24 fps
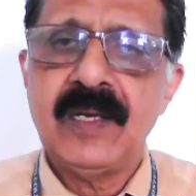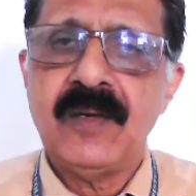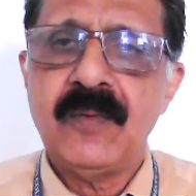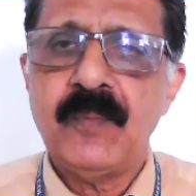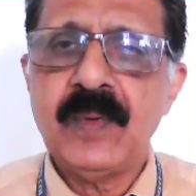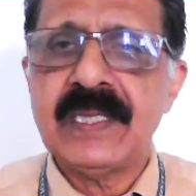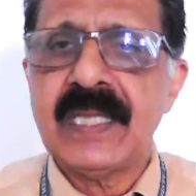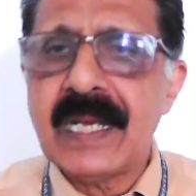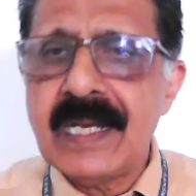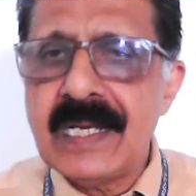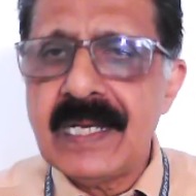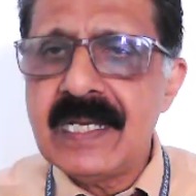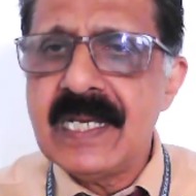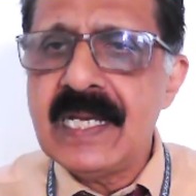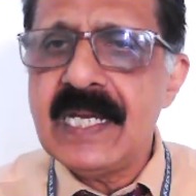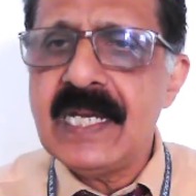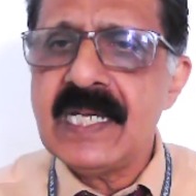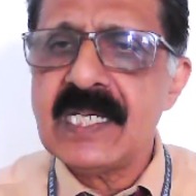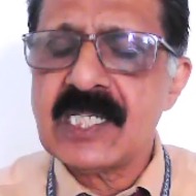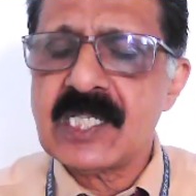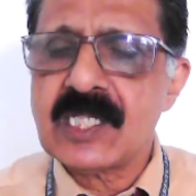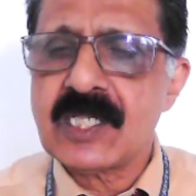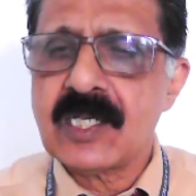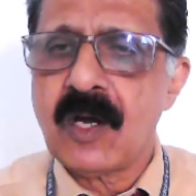with the
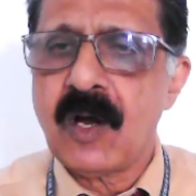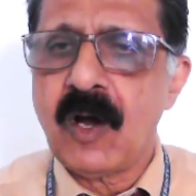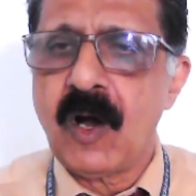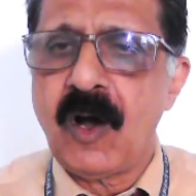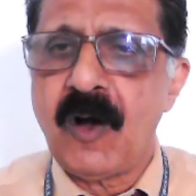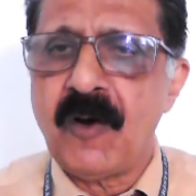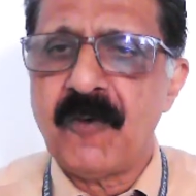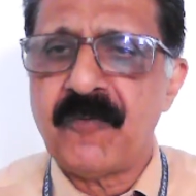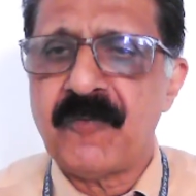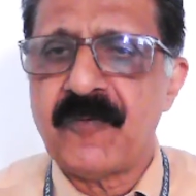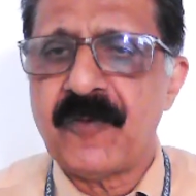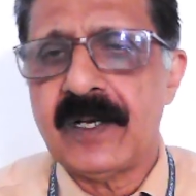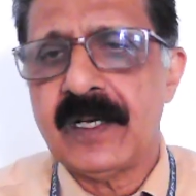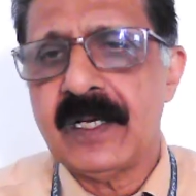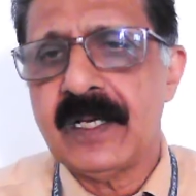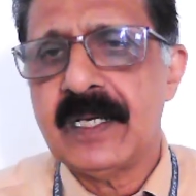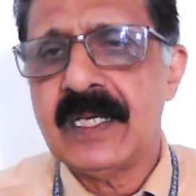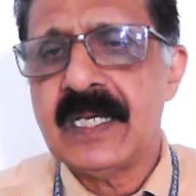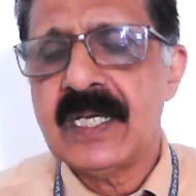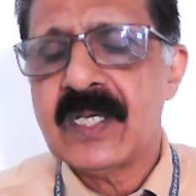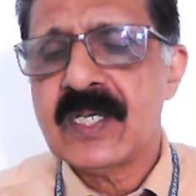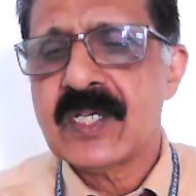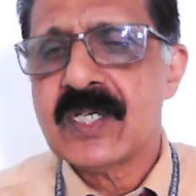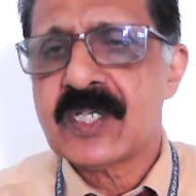least of
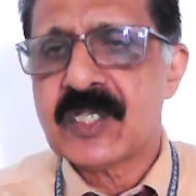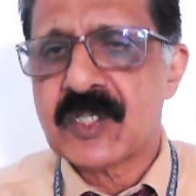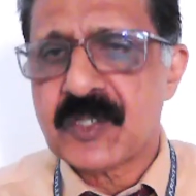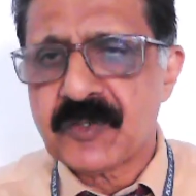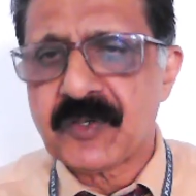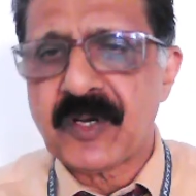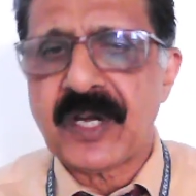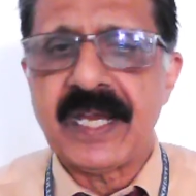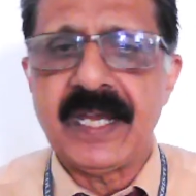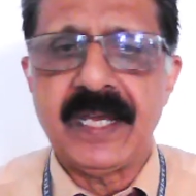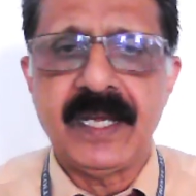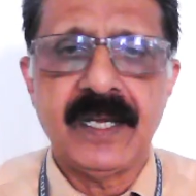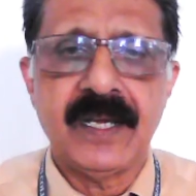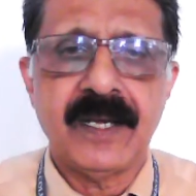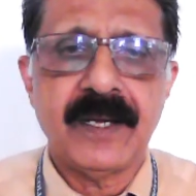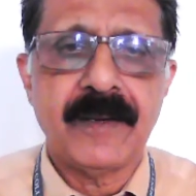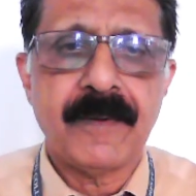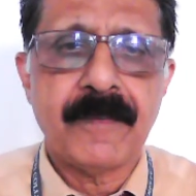strain.